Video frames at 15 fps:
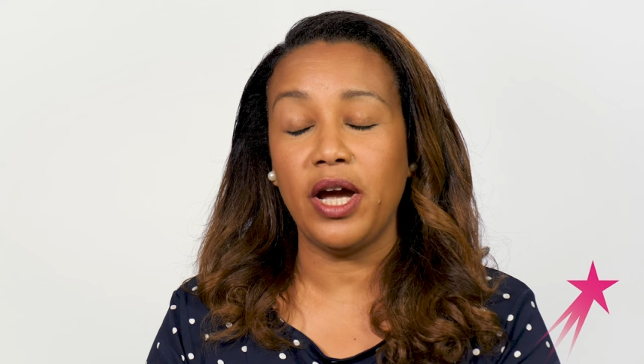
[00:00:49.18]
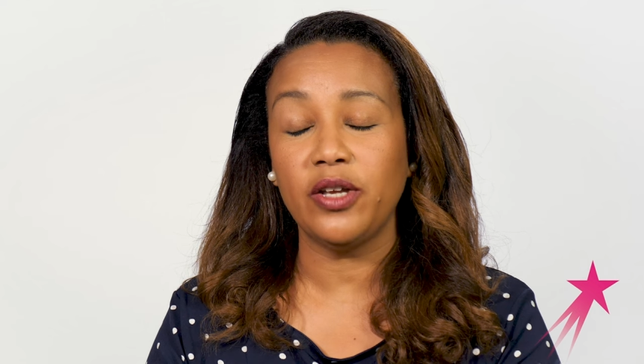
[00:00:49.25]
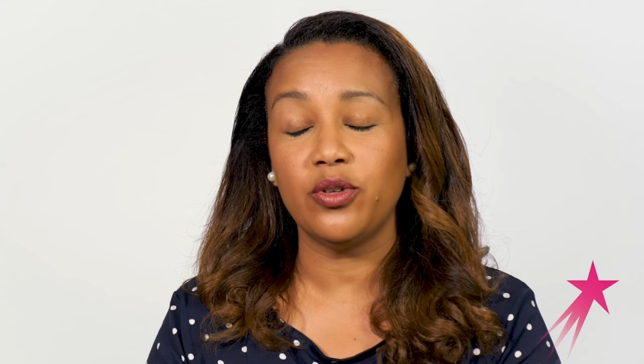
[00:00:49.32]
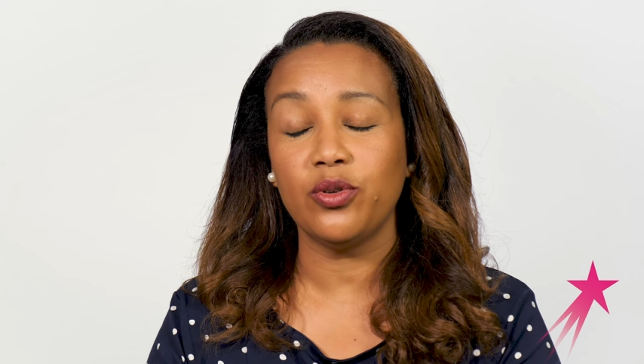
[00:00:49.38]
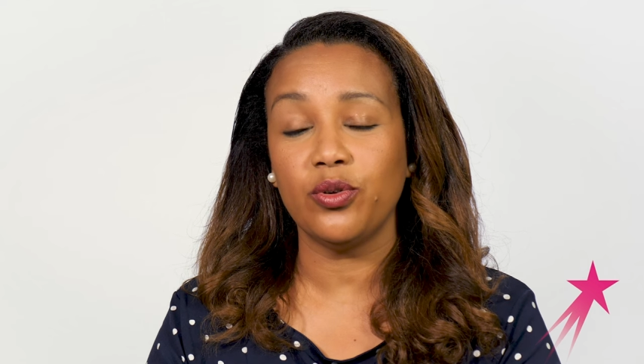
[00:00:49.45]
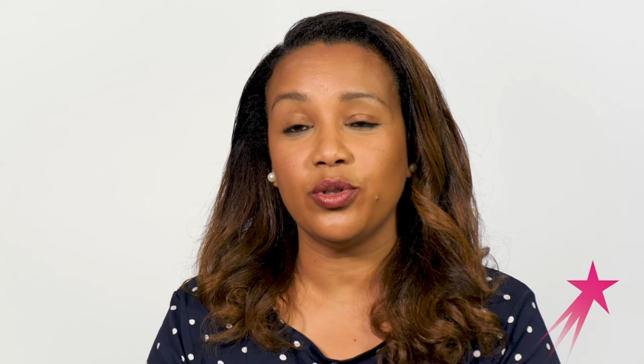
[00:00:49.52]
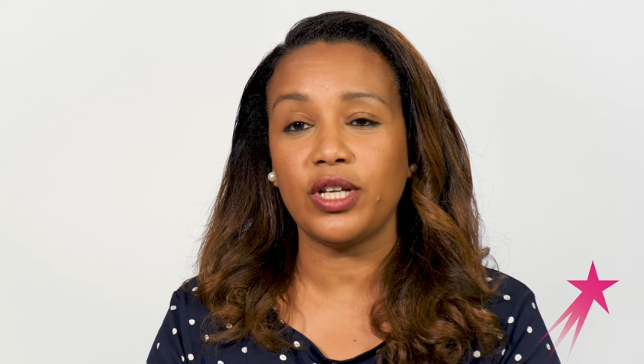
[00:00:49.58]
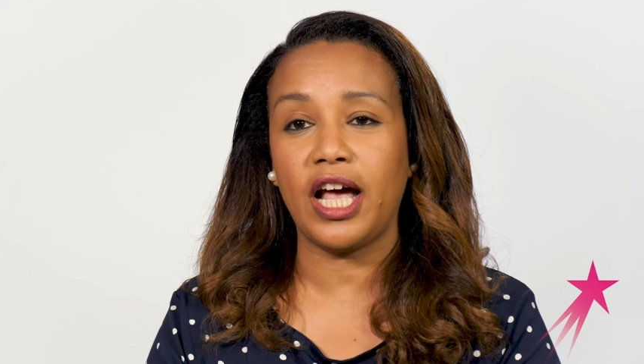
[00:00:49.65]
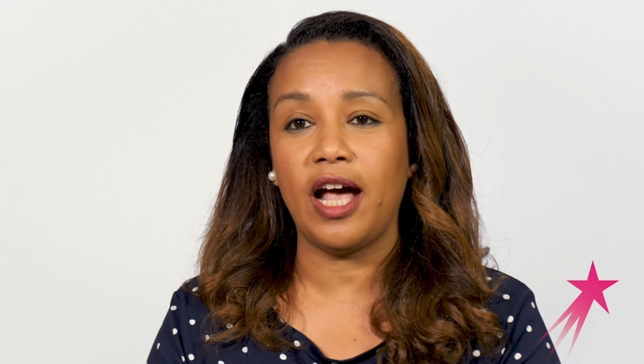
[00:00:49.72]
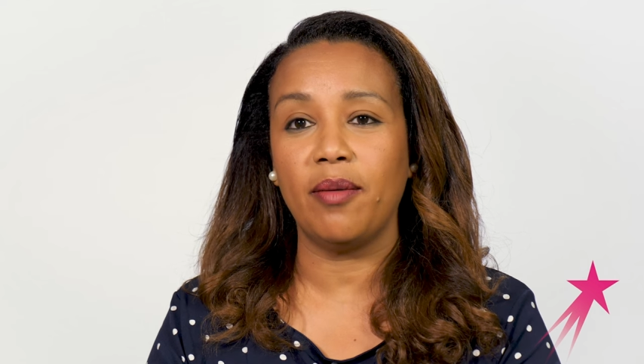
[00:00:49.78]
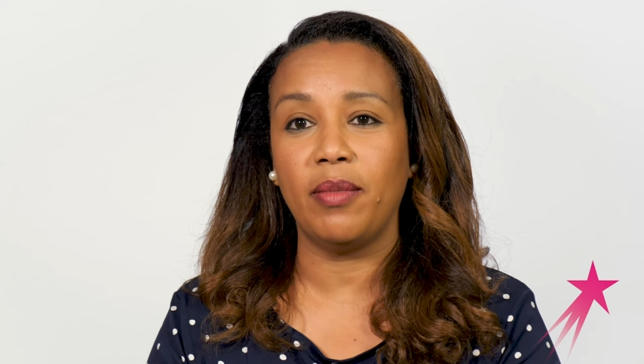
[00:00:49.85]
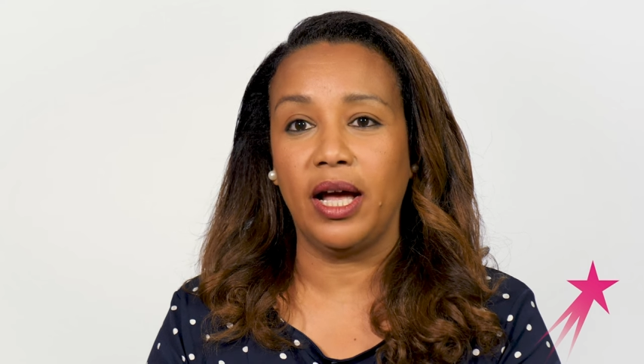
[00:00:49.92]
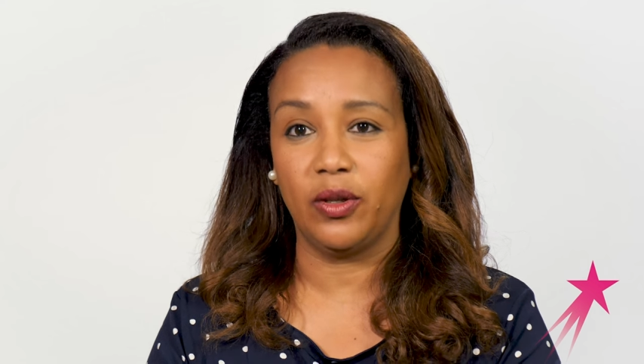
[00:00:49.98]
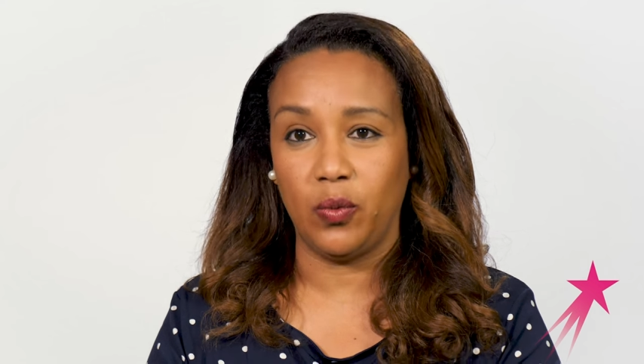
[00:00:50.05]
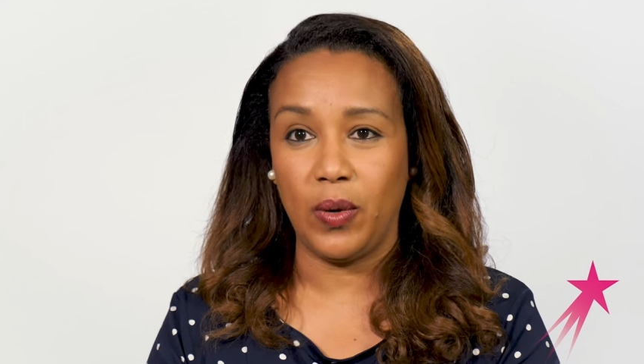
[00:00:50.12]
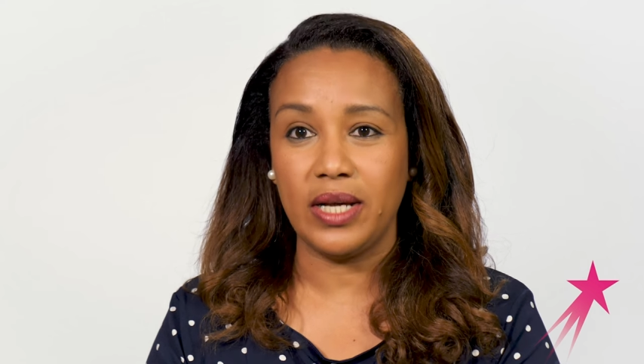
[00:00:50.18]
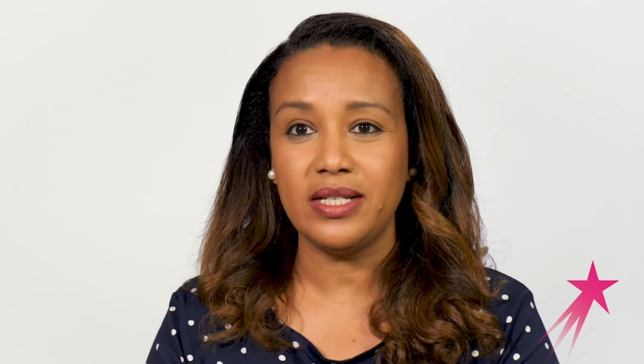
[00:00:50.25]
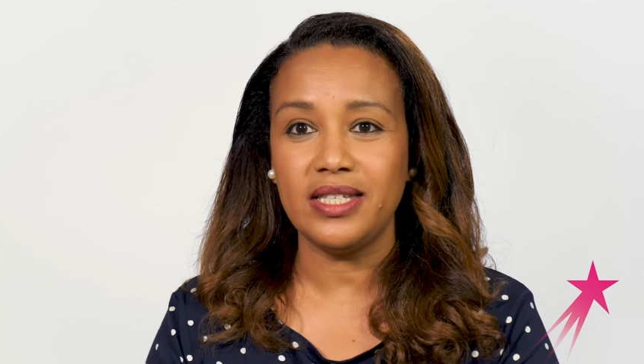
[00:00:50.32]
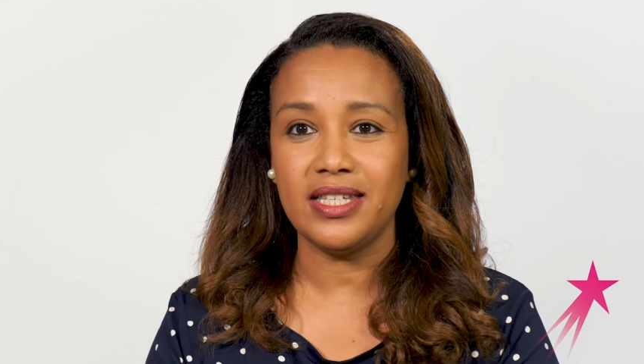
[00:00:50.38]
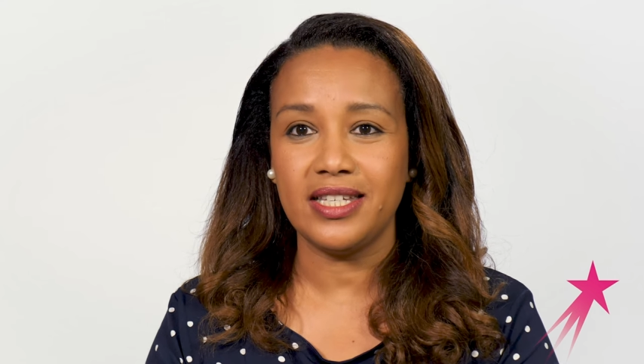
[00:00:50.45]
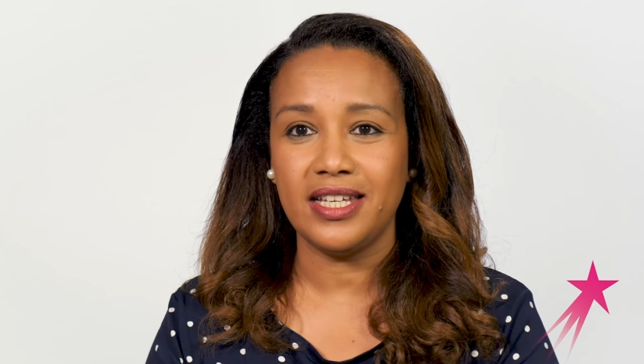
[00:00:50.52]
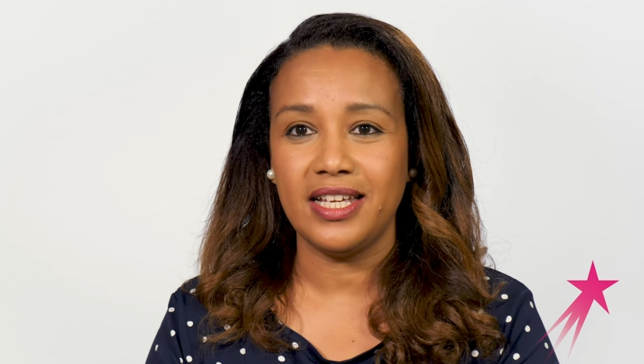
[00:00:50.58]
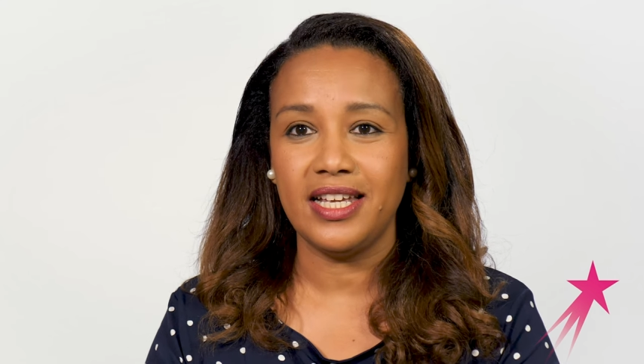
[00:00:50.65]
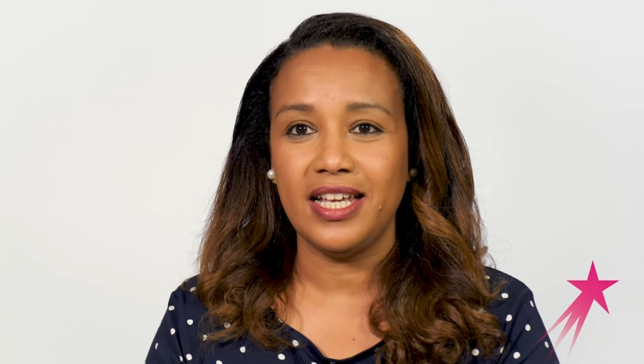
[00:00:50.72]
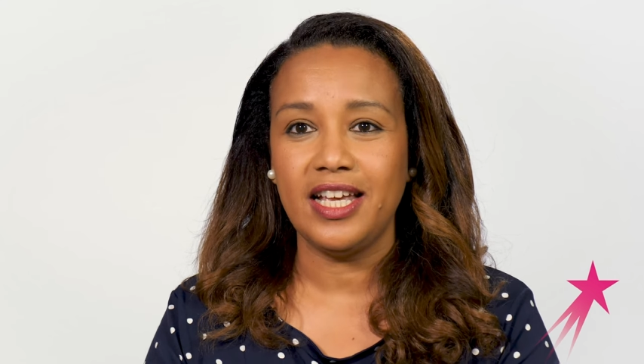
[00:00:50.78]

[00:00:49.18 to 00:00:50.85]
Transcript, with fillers: might not come at once,